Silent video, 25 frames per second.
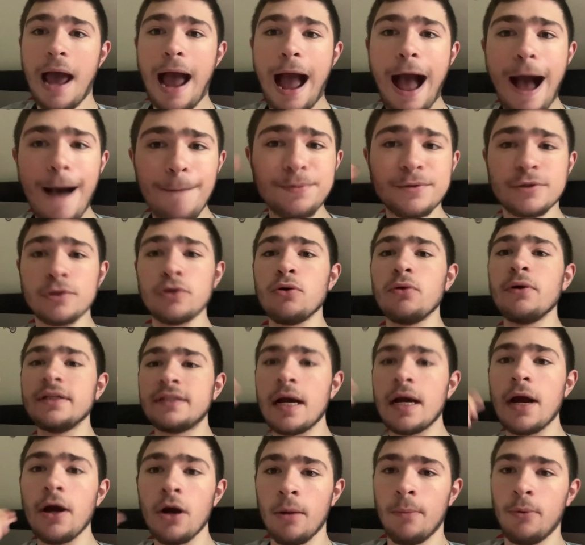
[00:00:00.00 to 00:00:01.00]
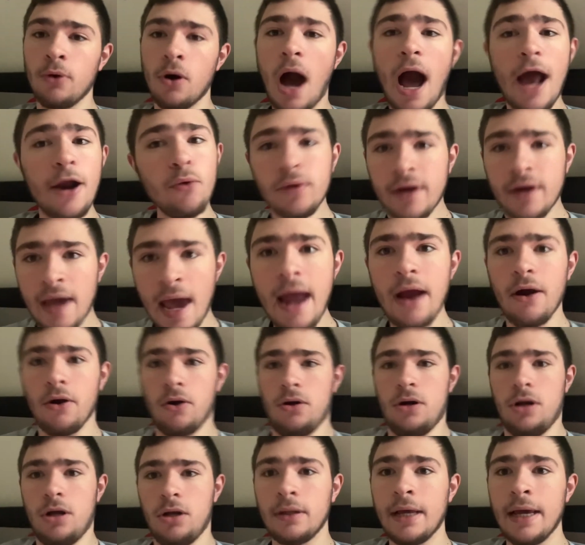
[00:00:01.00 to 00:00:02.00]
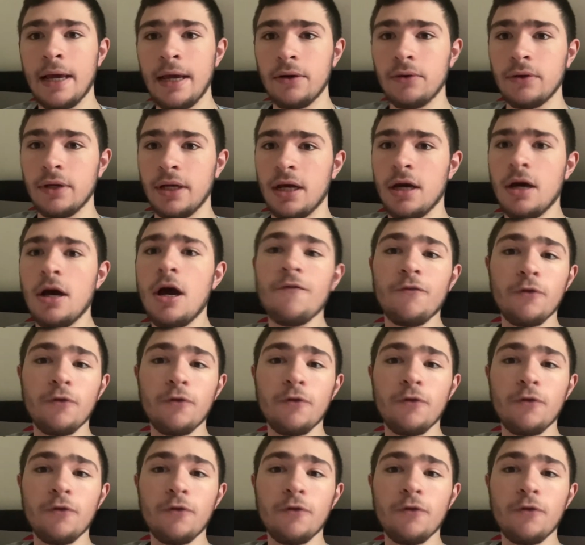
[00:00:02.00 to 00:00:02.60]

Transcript: absolutely terrible. I don't care lately.